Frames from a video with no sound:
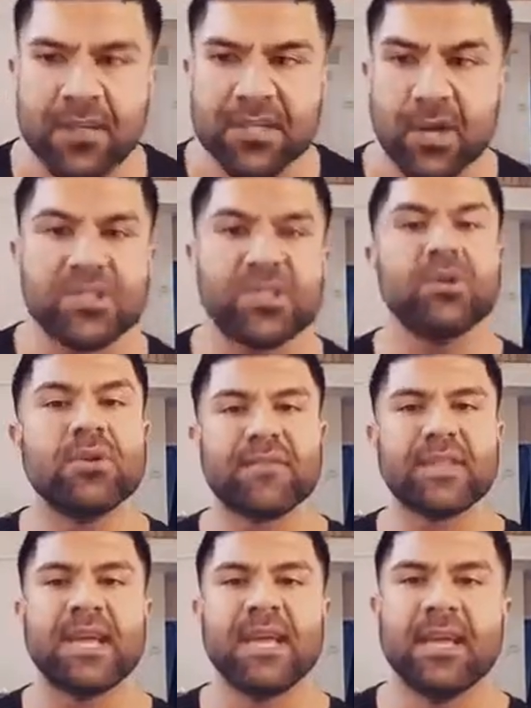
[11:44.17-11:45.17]
So
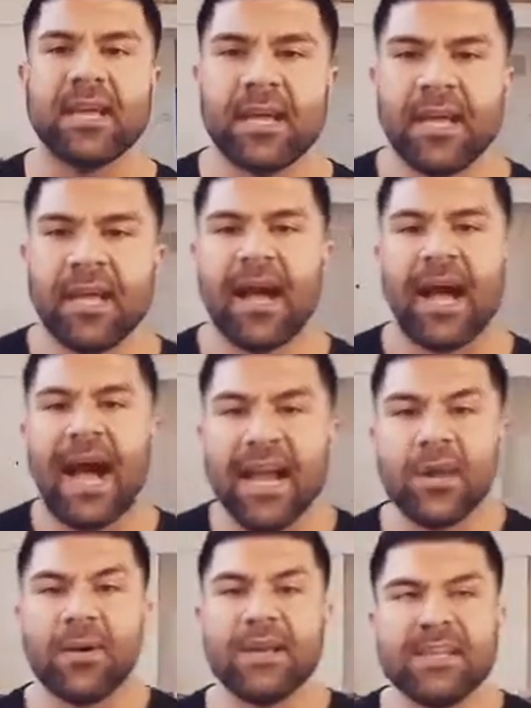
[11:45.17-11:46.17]
intuitively, I
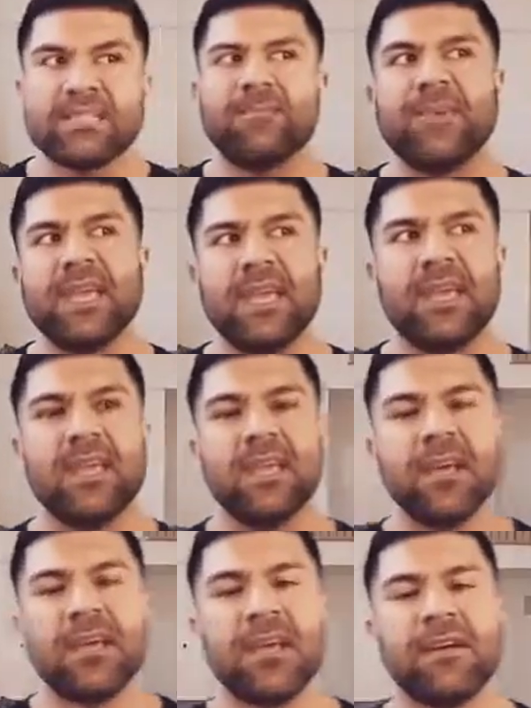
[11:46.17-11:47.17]
know I need to be